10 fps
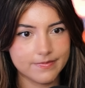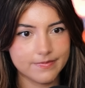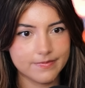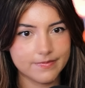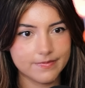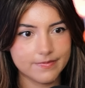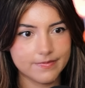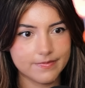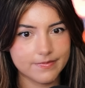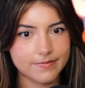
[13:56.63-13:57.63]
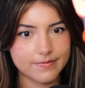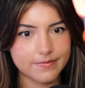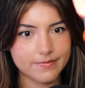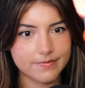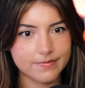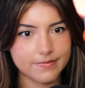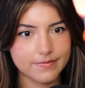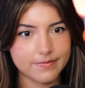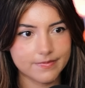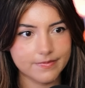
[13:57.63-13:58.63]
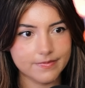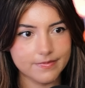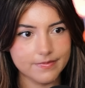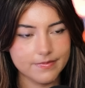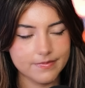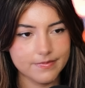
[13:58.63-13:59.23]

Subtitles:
Nothing is said.